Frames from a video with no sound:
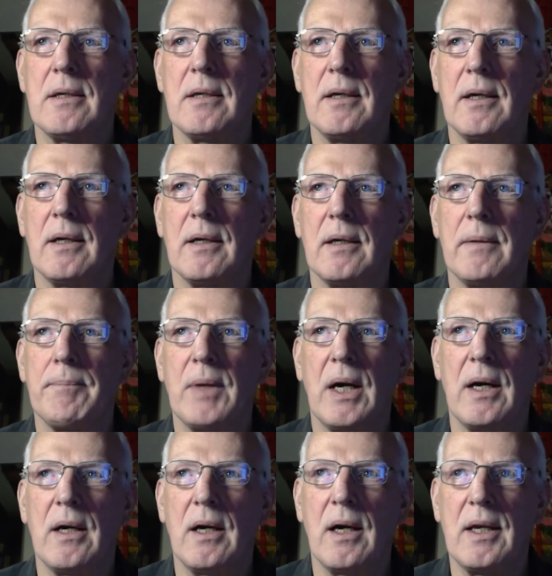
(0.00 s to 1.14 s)

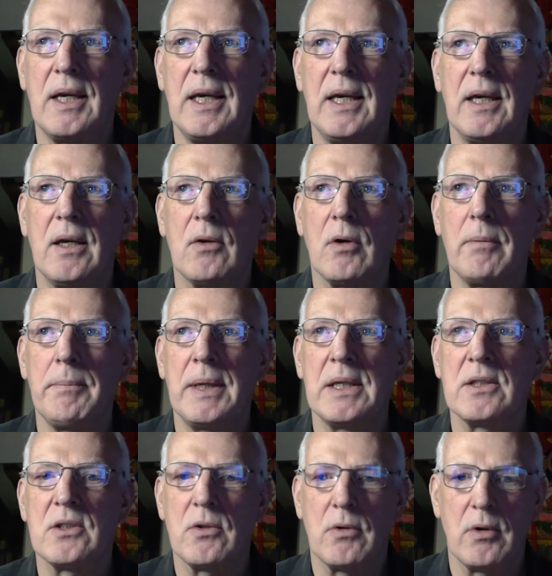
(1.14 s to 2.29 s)
a king or a
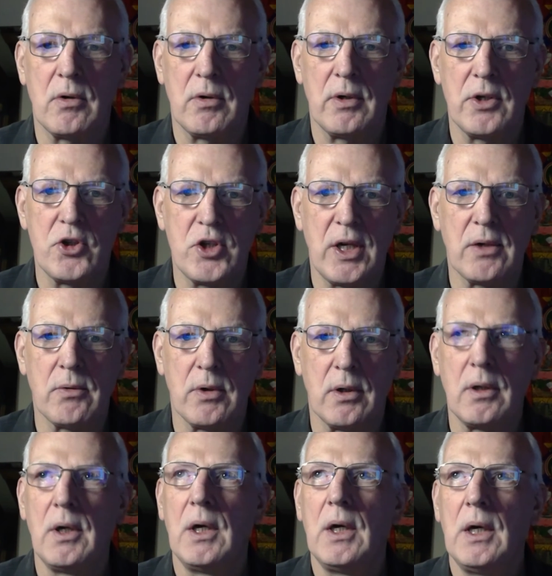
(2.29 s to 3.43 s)
minister or a general.
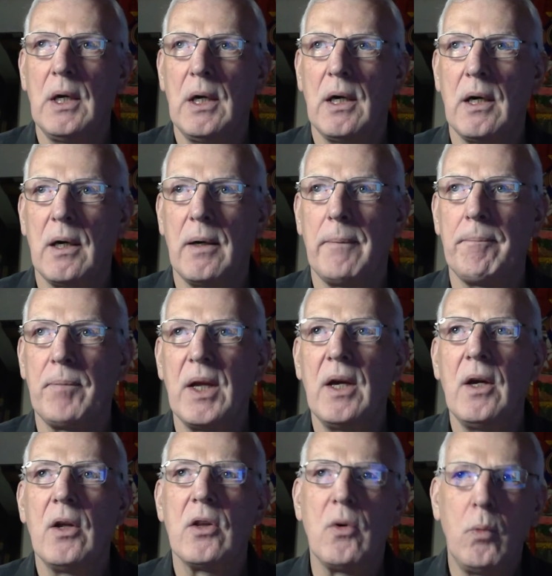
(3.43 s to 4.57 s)

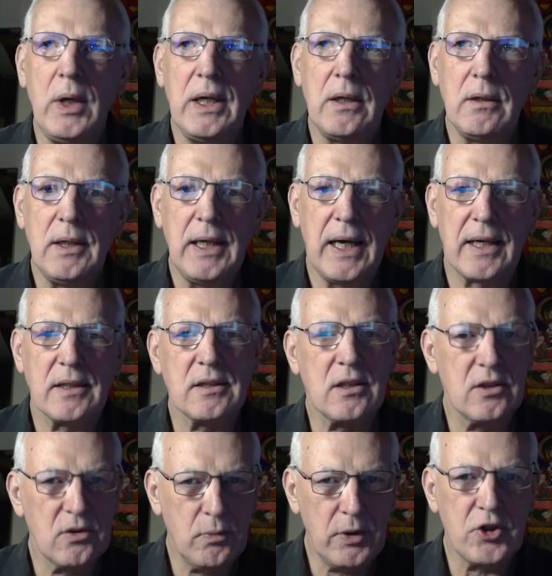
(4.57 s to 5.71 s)
The wheel, yes,
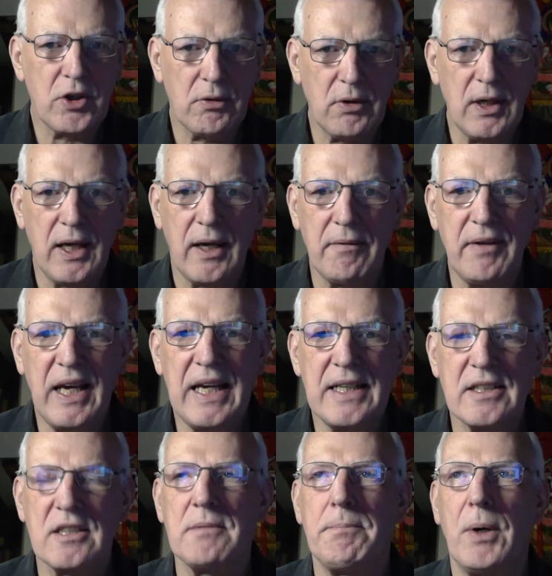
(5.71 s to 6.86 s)
because we generally have 8
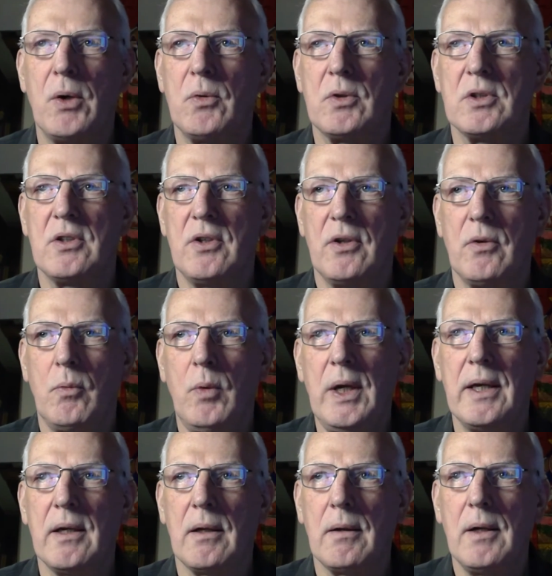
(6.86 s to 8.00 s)
spokes to the
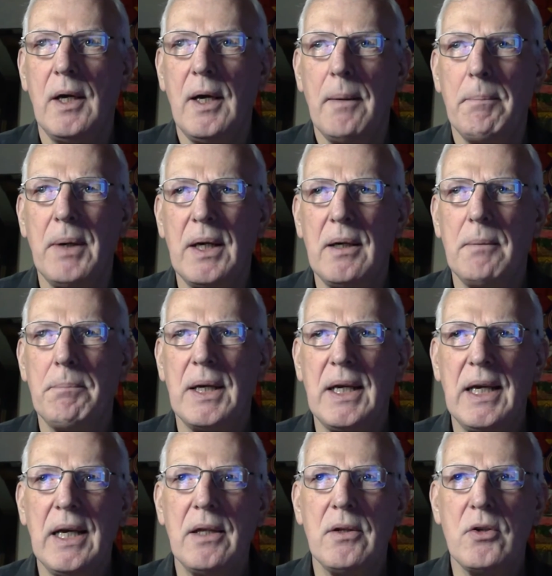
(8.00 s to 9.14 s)
wheel. But
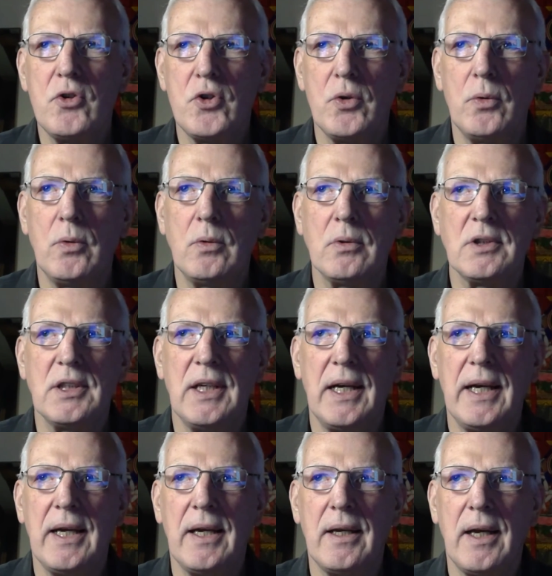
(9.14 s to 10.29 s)
again, the jewels
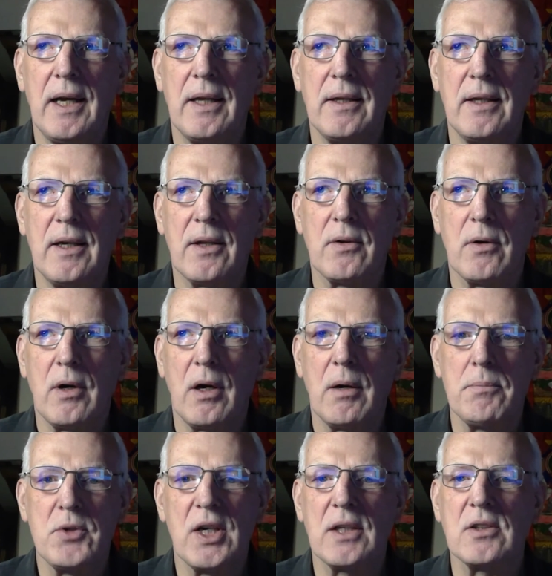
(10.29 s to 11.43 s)
and the other
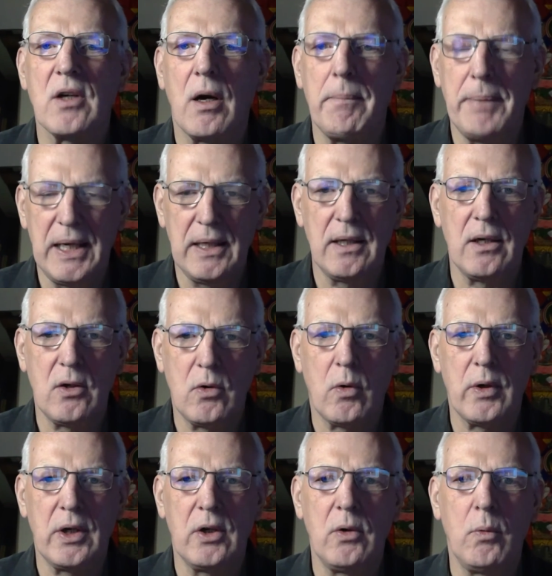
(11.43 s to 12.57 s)
objects are painted
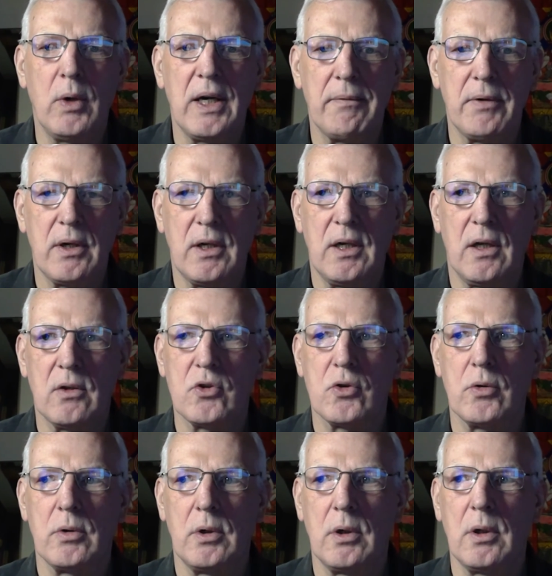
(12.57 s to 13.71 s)
according to whatever
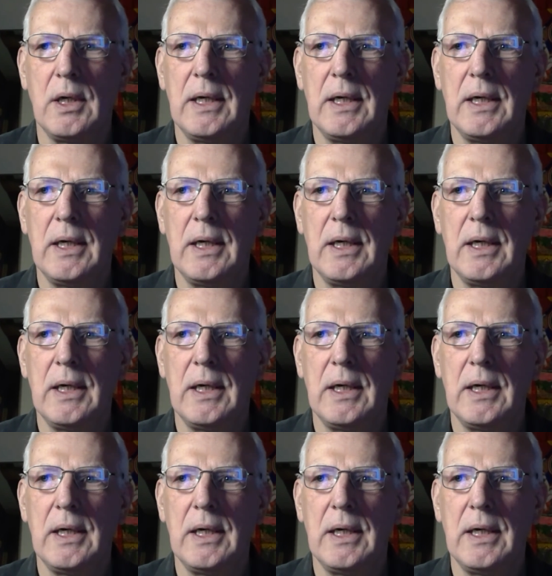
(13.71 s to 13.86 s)
cultural